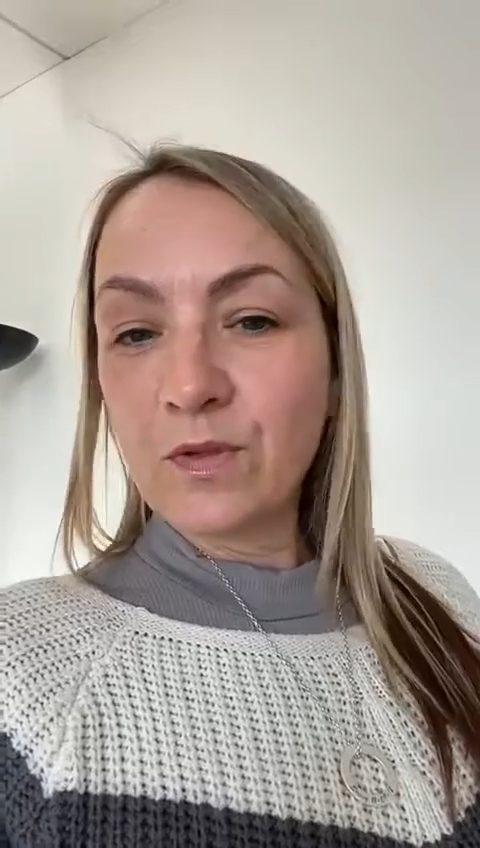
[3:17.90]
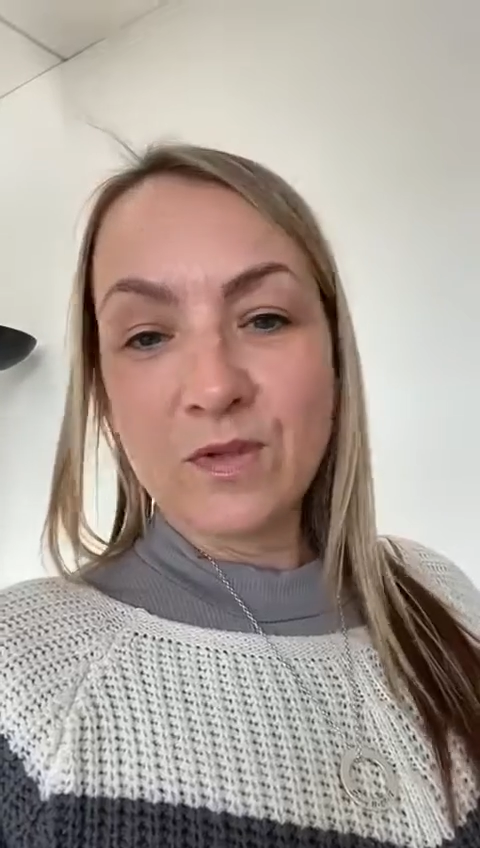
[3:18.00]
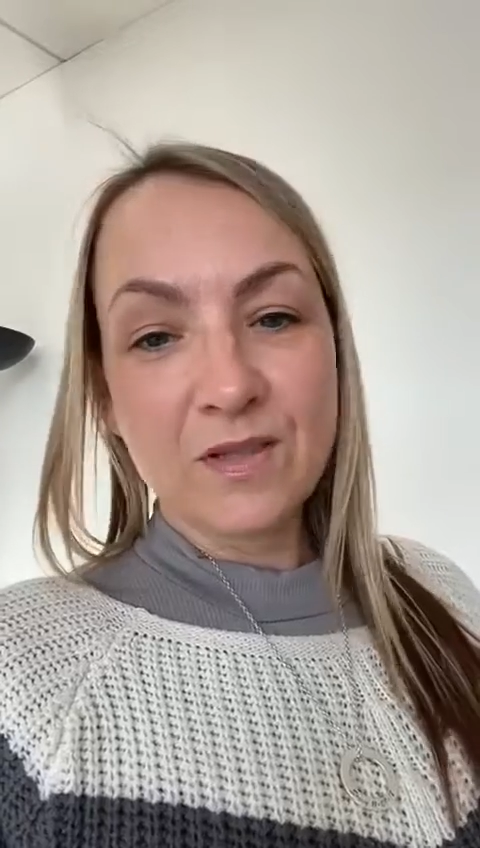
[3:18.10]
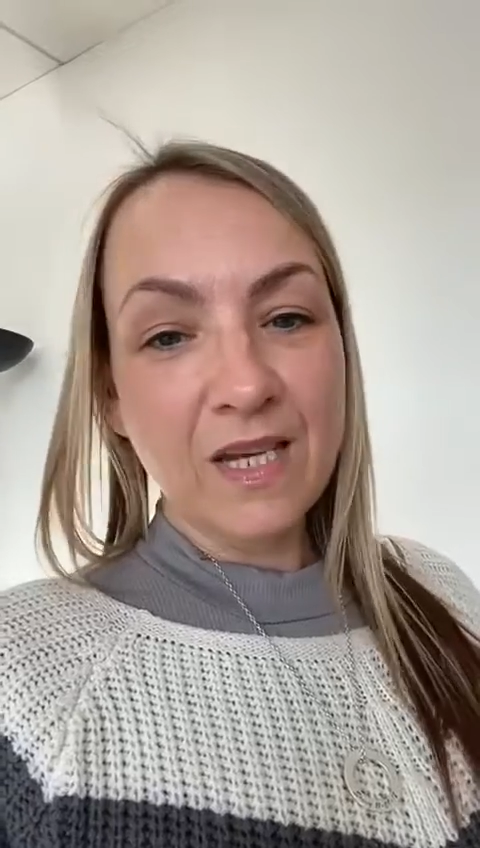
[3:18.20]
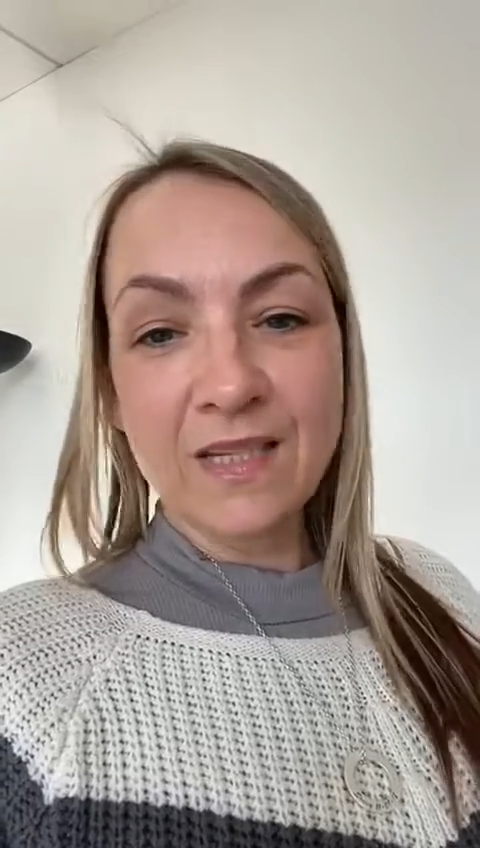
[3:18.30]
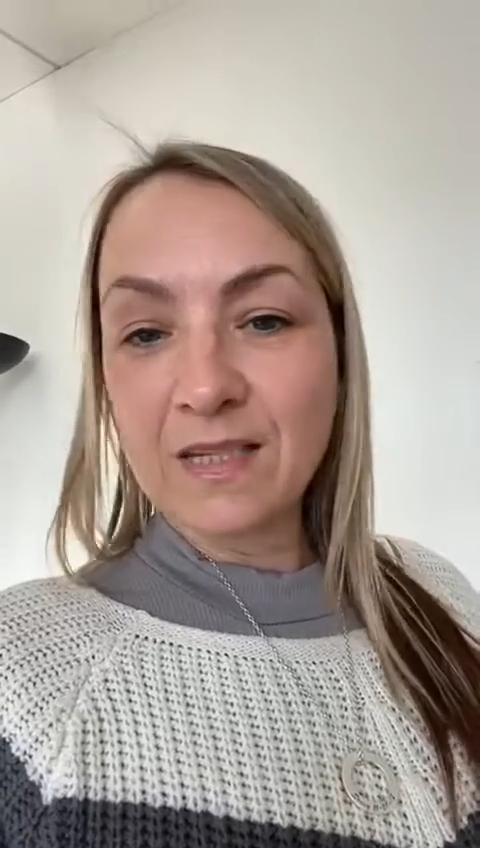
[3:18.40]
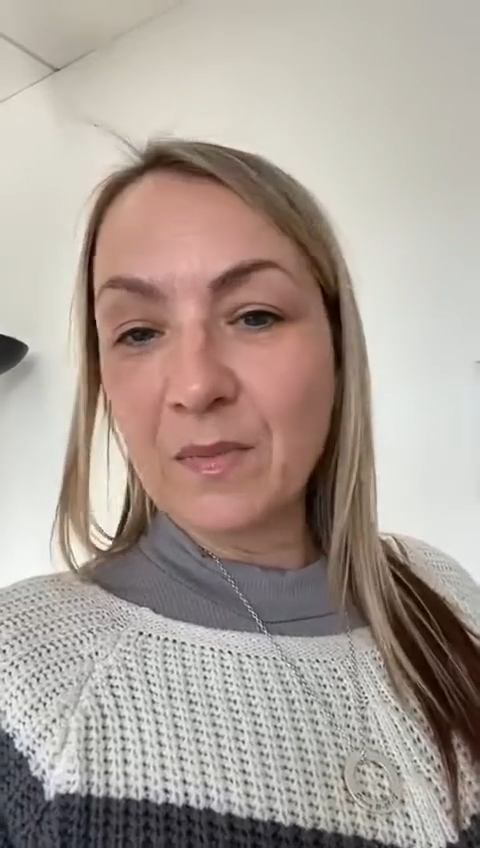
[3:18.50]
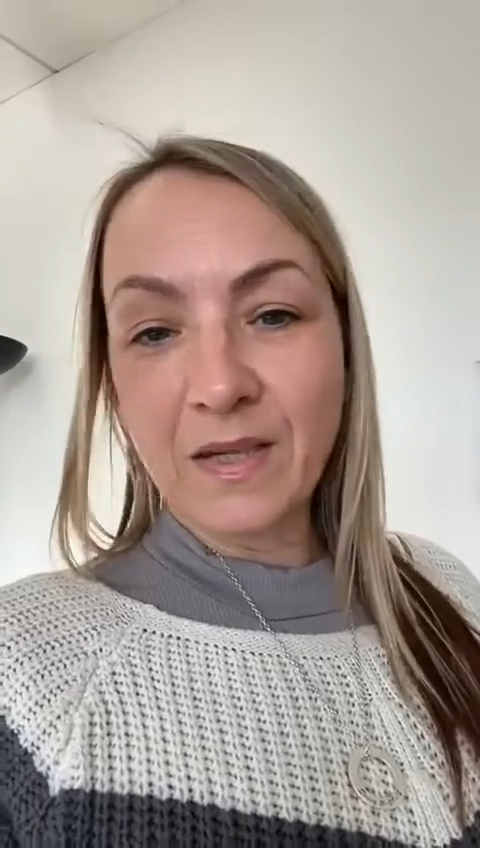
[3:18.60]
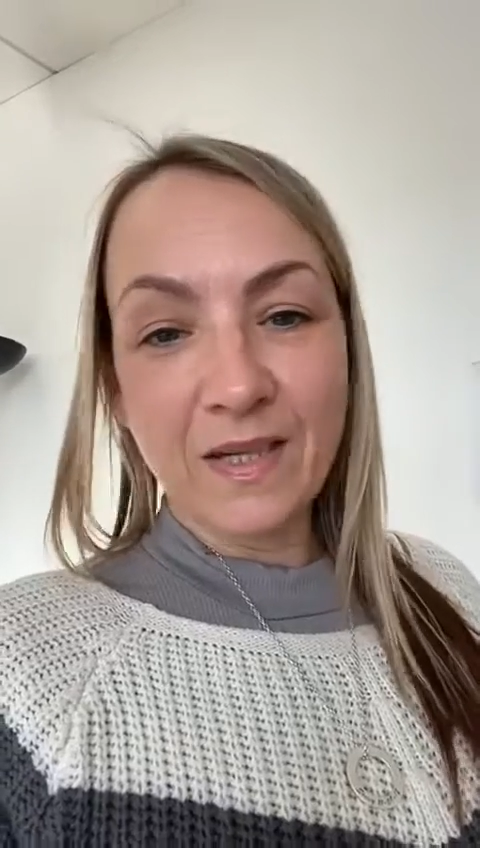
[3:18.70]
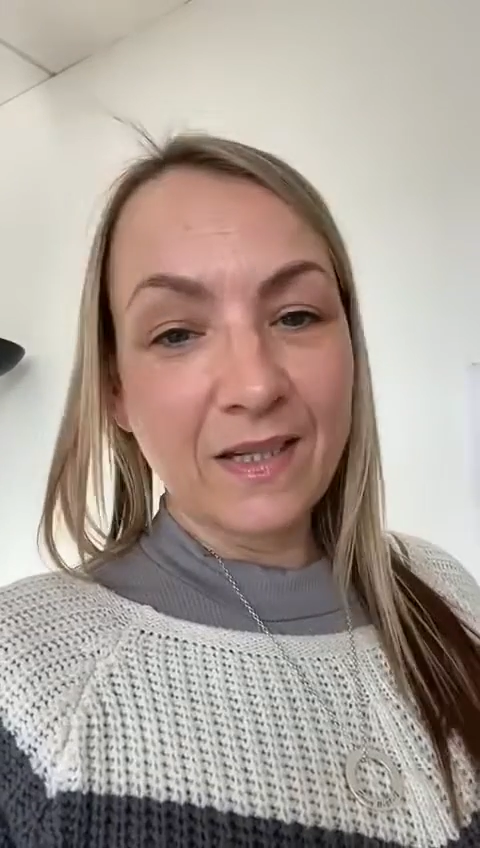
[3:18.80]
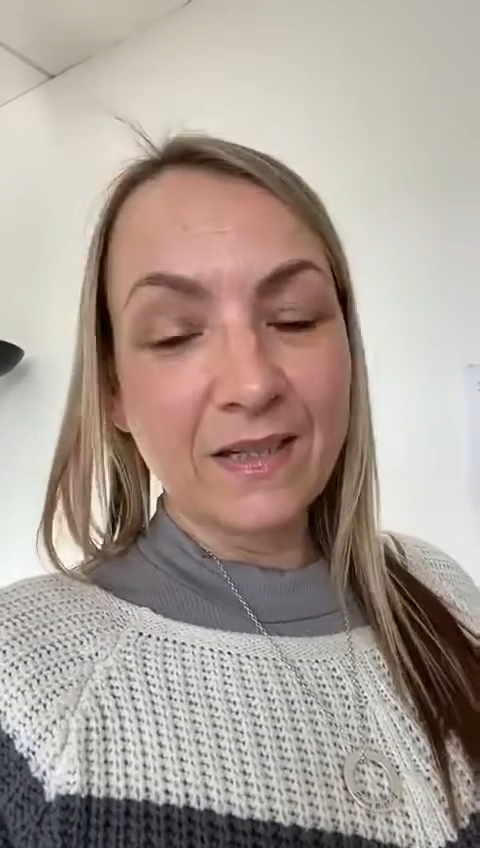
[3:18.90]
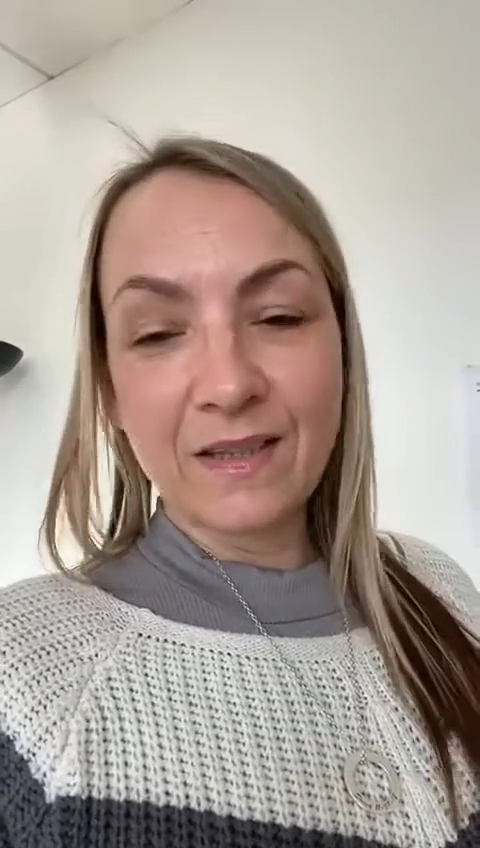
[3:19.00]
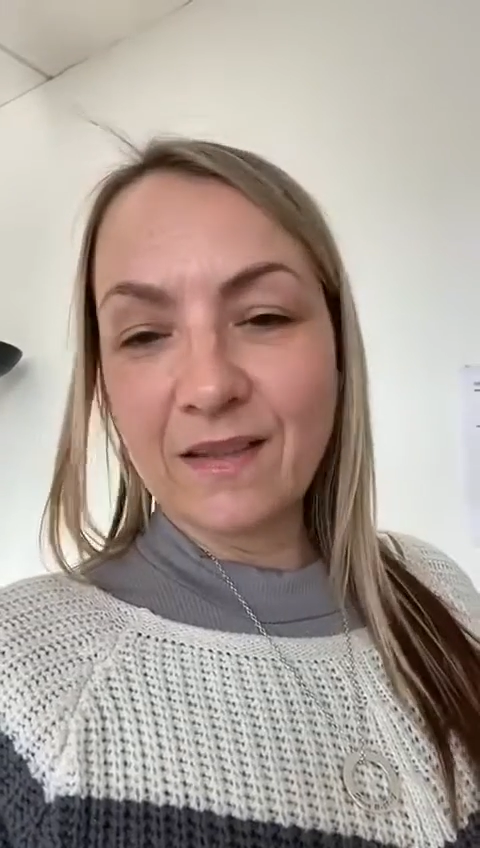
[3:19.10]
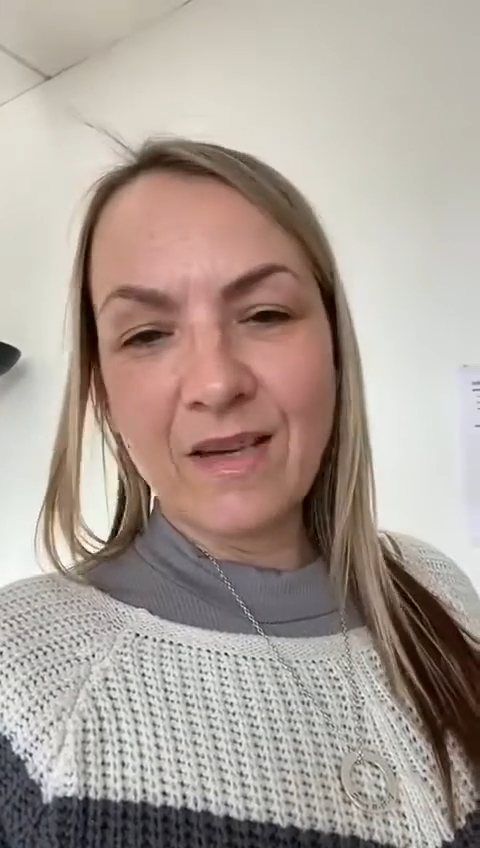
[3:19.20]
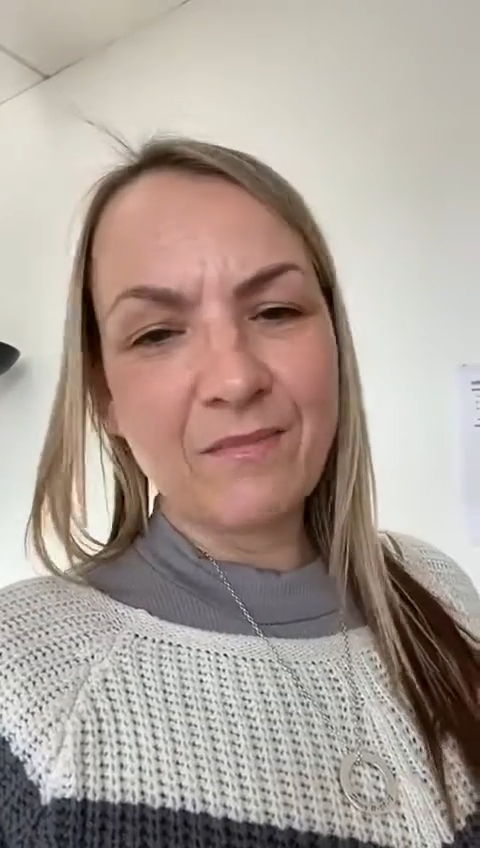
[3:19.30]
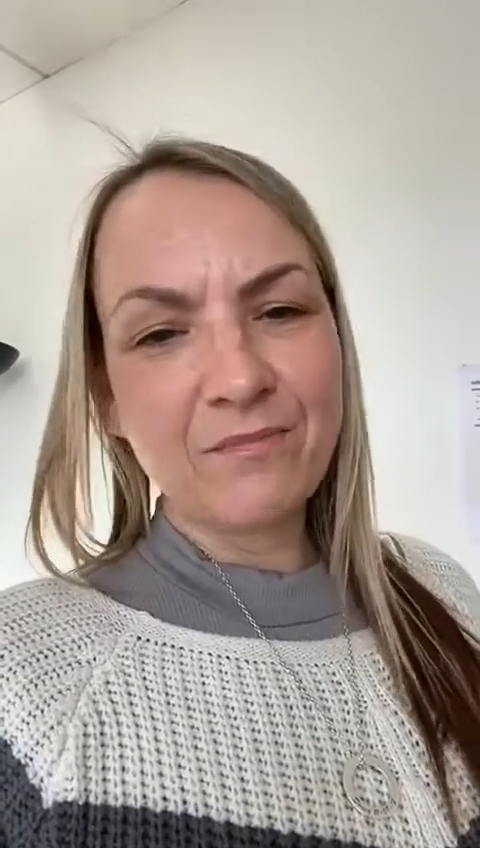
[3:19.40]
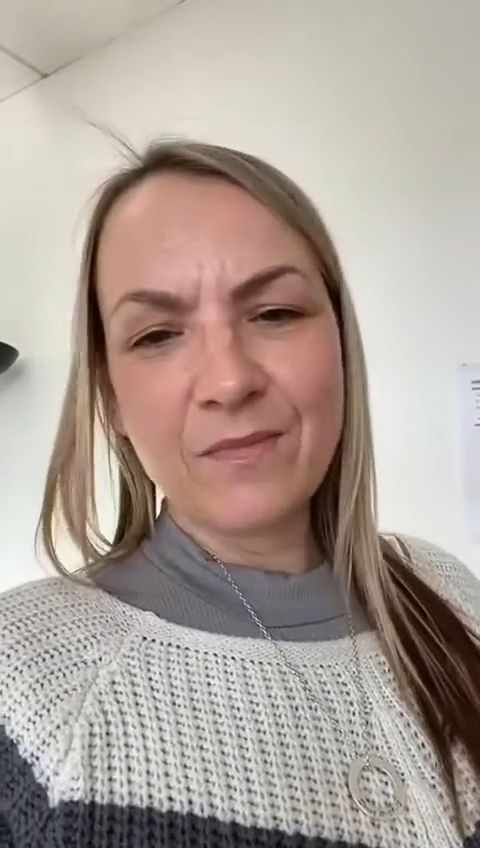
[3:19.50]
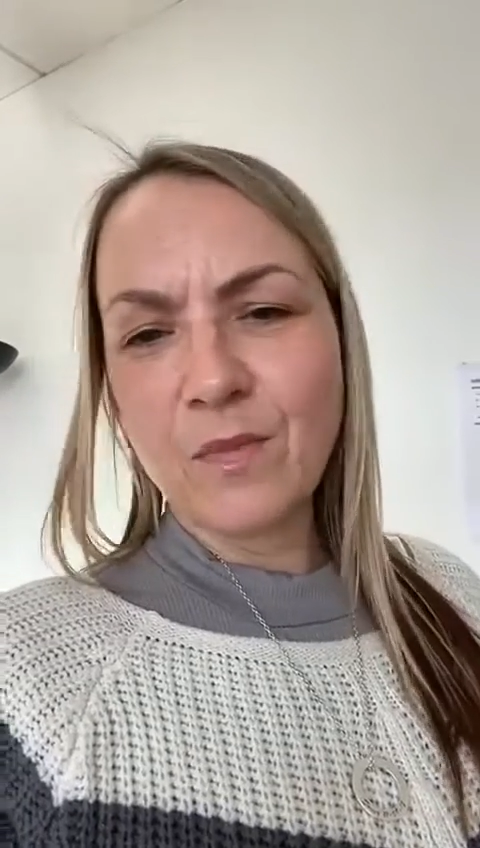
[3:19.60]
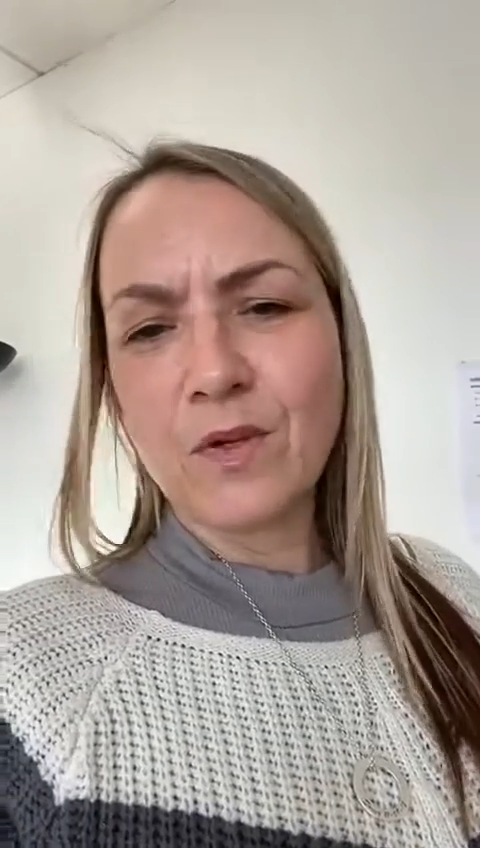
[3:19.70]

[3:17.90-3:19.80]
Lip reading: said in the beginning that we're